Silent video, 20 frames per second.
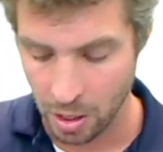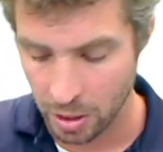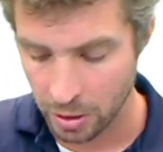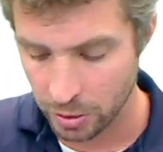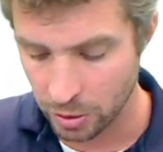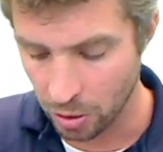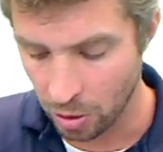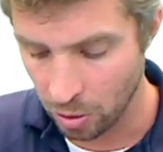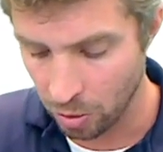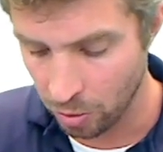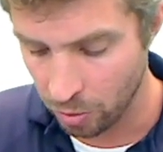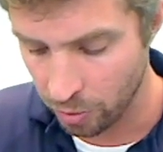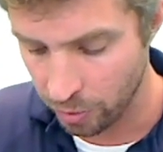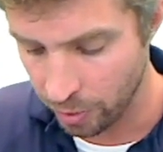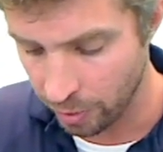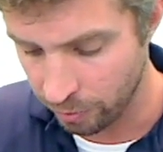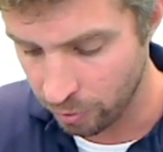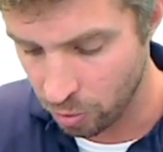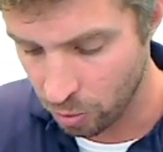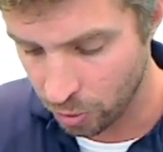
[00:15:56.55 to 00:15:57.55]
So
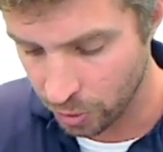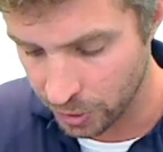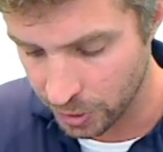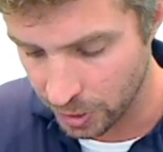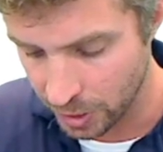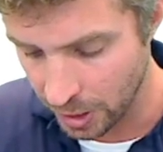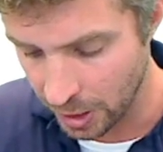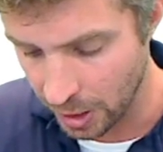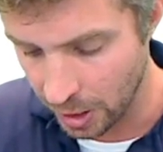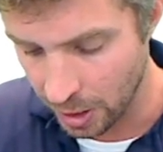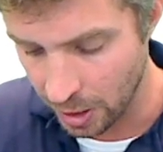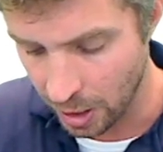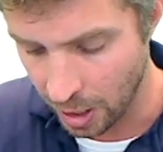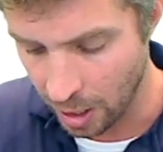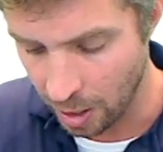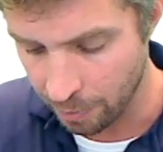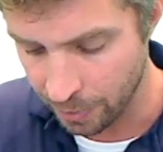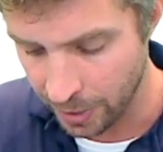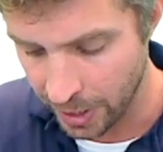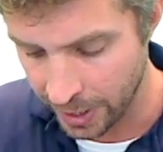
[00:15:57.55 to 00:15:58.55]
of course the
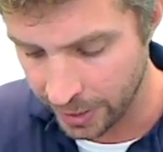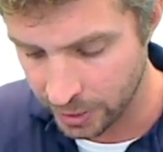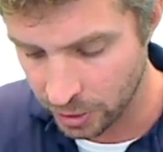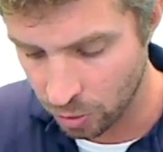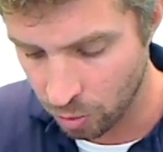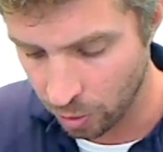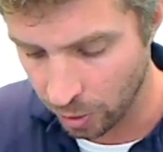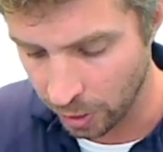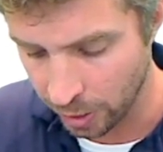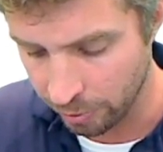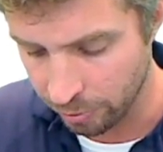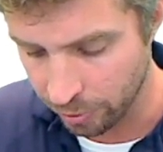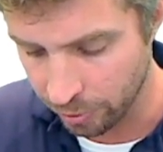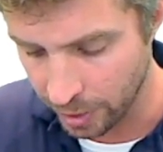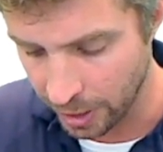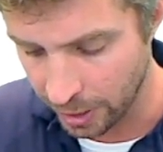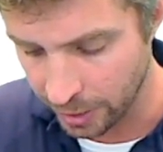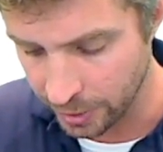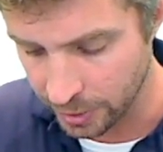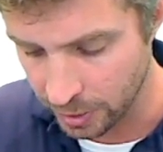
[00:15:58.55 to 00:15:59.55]
x-coordinate for
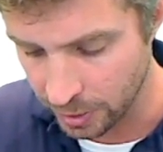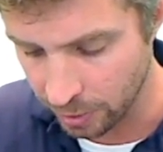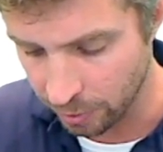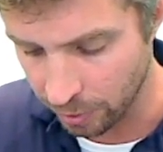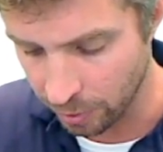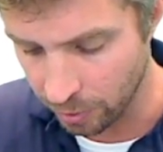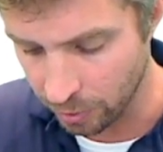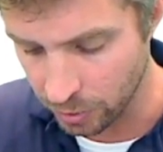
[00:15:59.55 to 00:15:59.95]
that is 0.